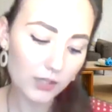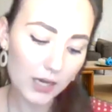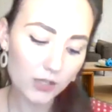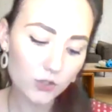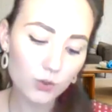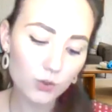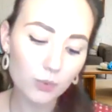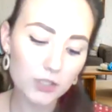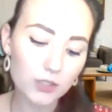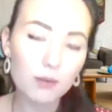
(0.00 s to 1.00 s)
the actual
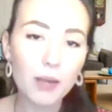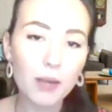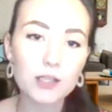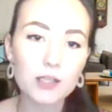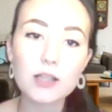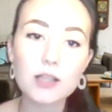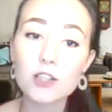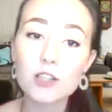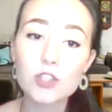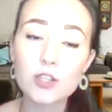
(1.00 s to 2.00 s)
window panes? Can
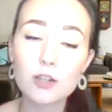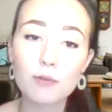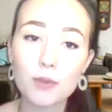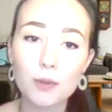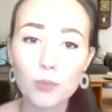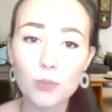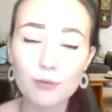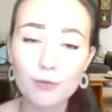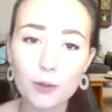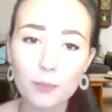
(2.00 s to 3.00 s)
she cover them with a
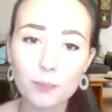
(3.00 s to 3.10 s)
film?